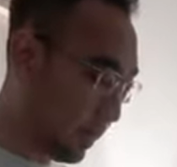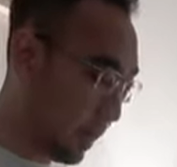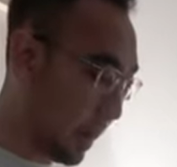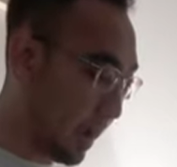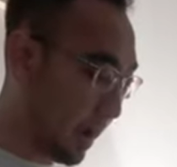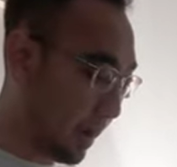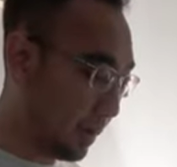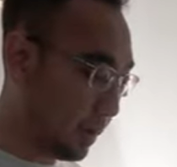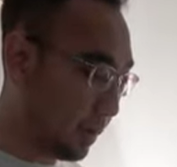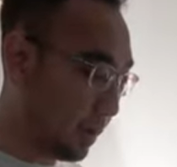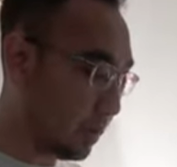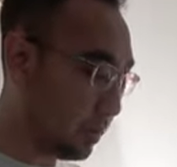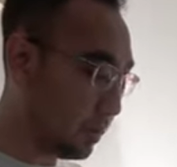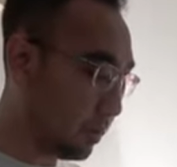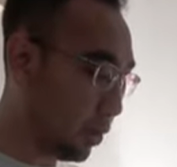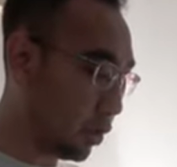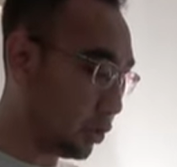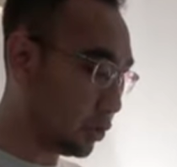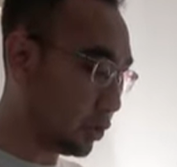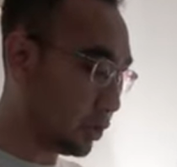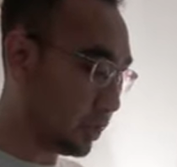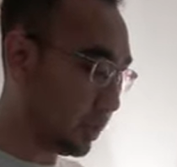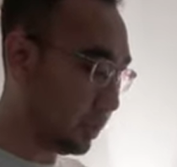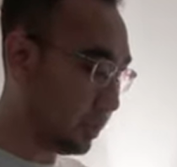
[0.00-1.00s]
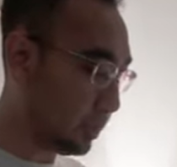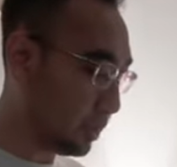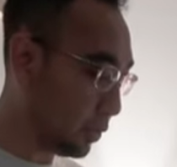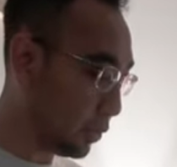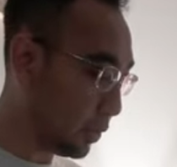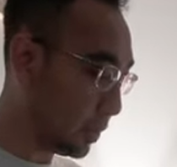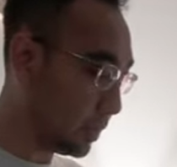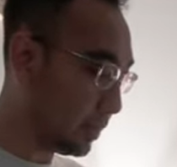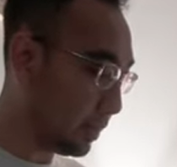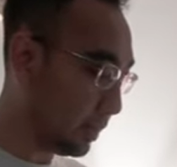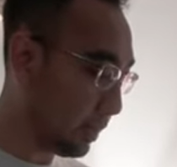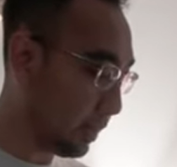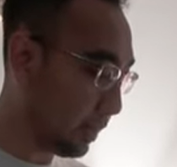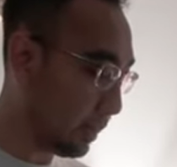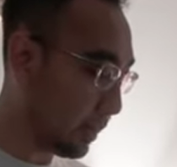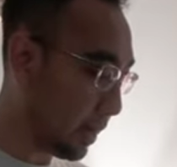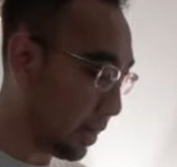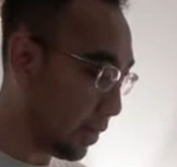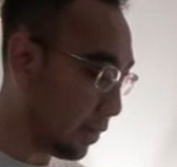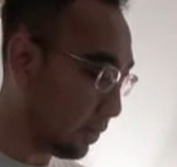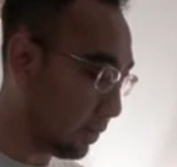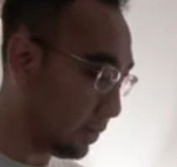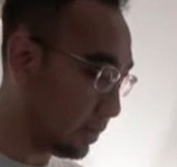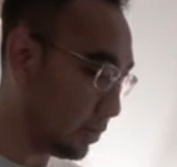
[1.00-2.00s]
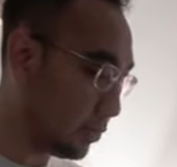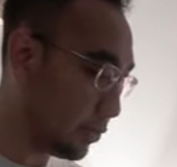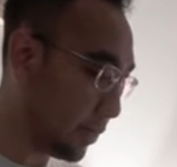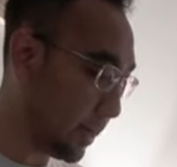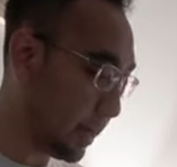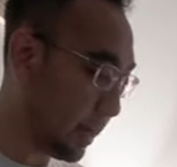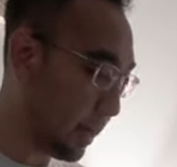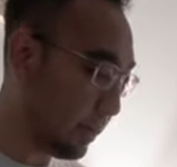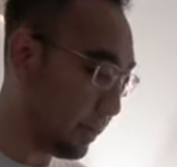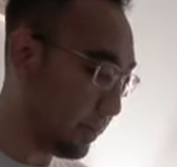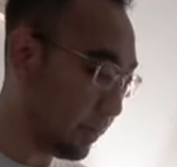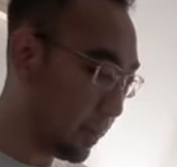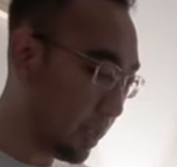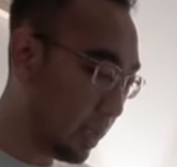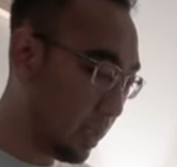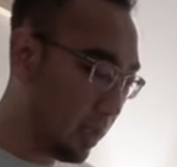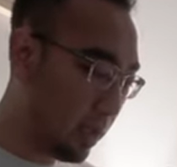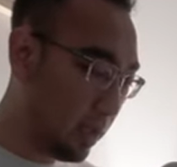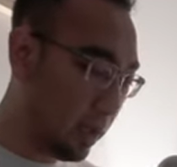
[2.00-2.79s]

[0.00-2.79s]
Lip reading: height and posture, you are sitting down straight up,